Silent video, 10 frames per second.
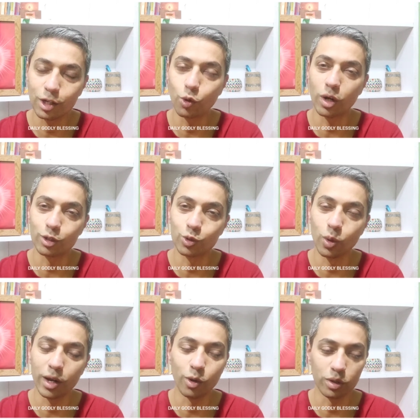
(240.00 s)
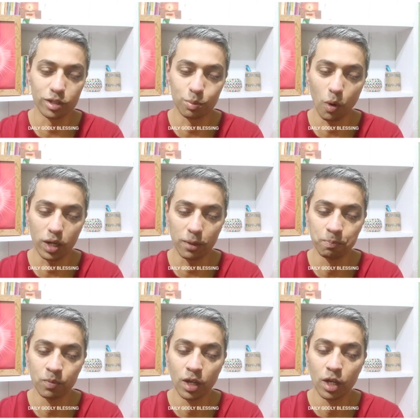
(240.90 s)
that you are a soul and not this body
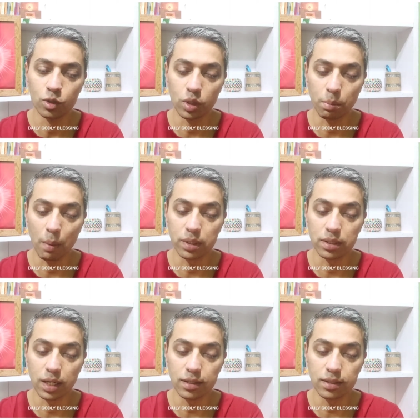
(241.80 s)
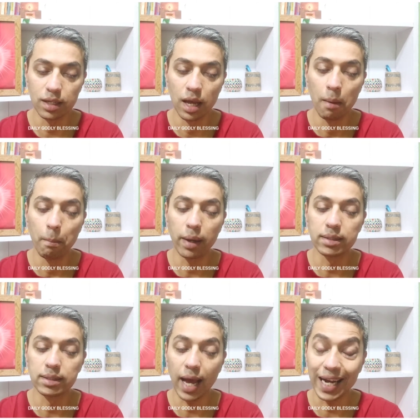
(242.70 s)
so the baba says by
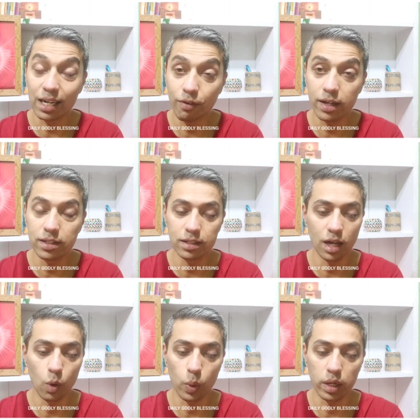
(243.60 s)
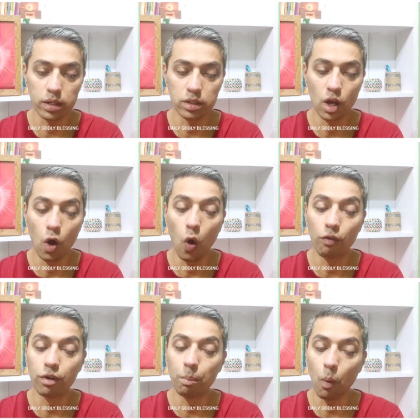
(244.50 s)
sacrificing the awareness
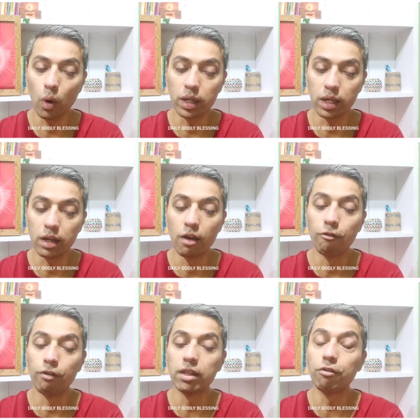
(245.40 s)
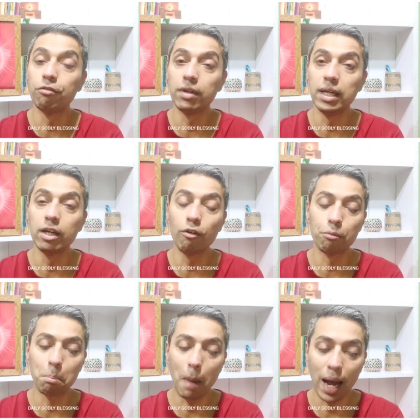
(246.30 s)
of your body when the feeling
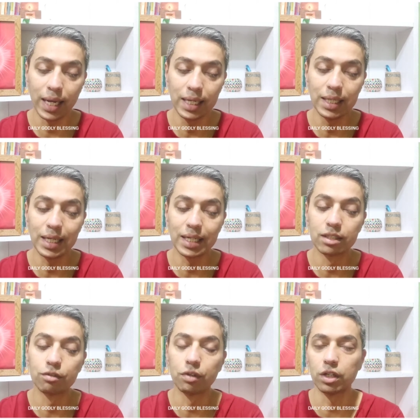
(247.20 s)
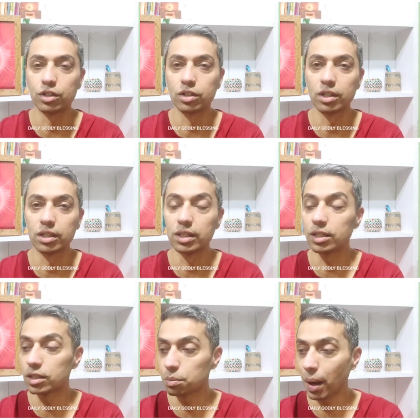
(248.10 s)
of mine is finished
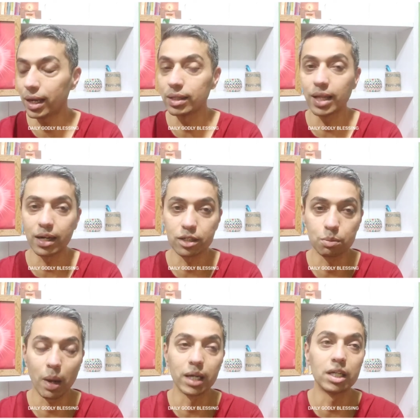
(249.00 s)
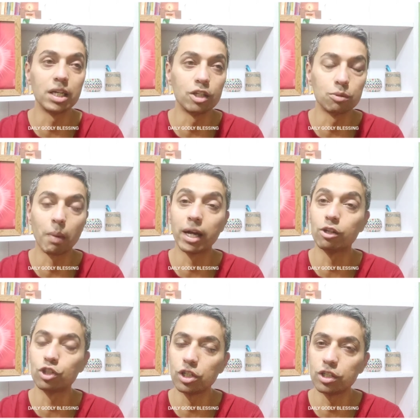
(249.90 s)
this is mine that is mine he is
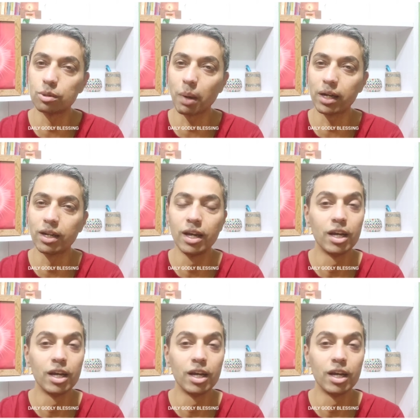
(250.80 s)
mine she is mine